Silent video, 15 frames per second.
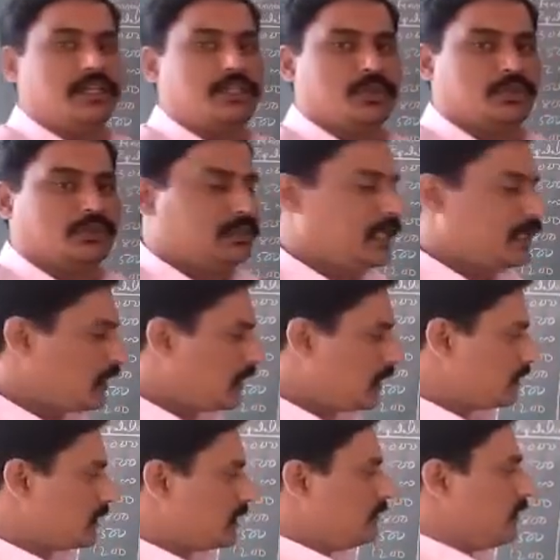ratio, that
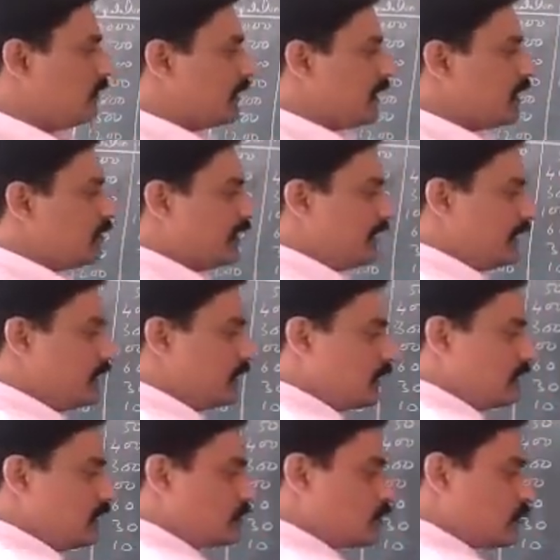already we have
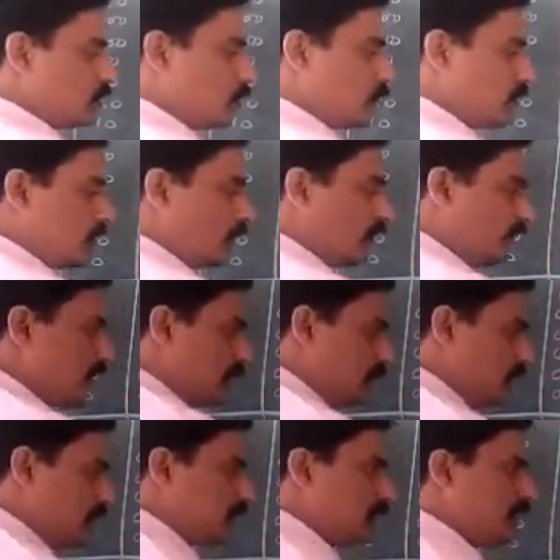calculated. So total
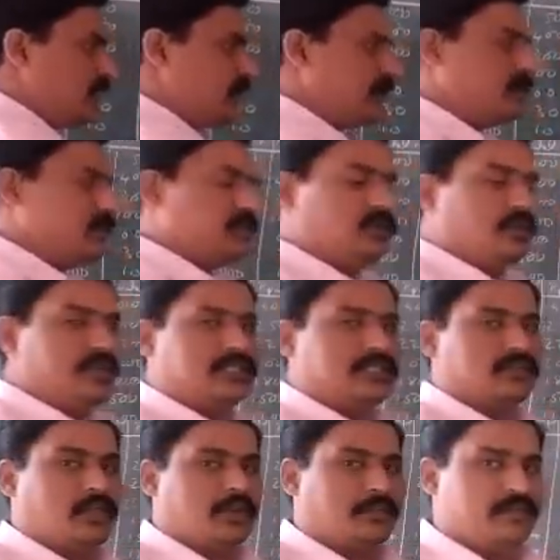of WSFR into
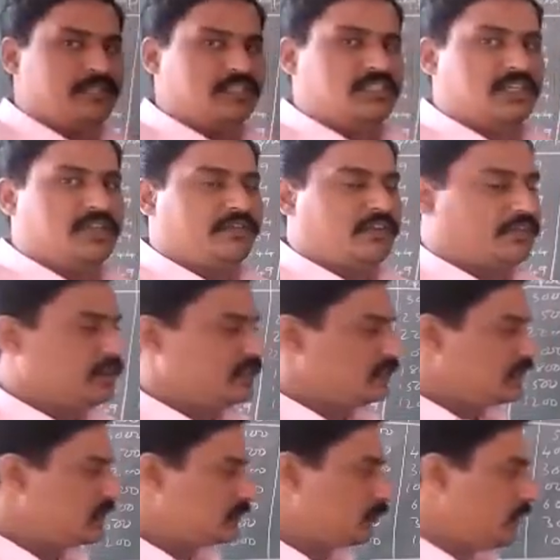S column is
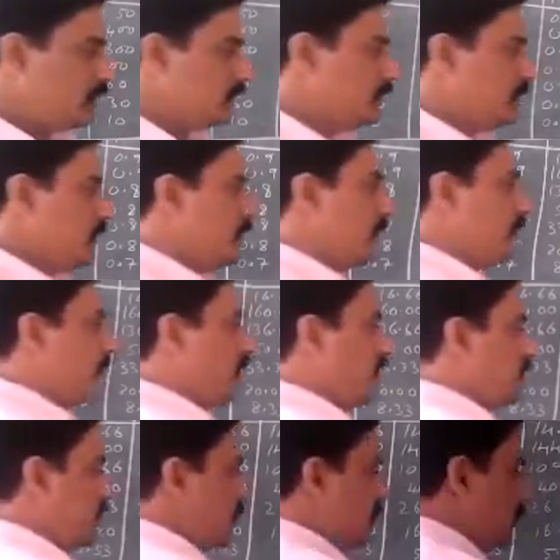
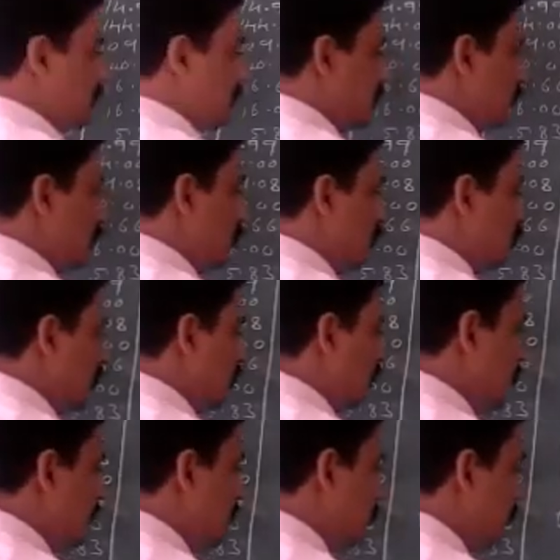356.56. So
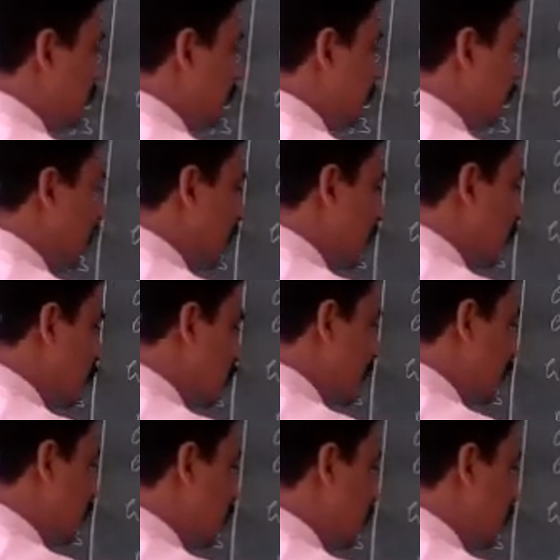that means 5
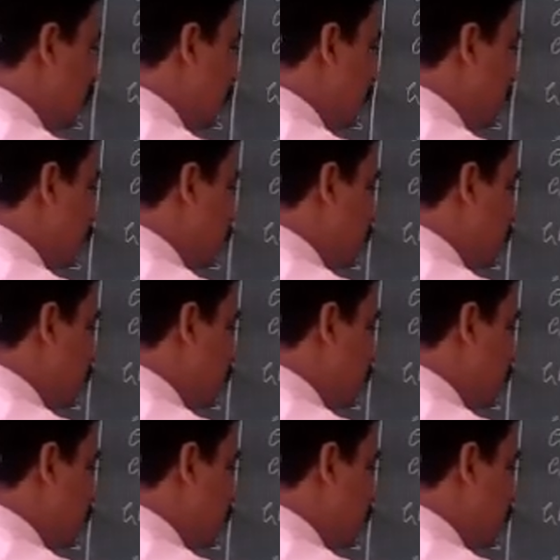into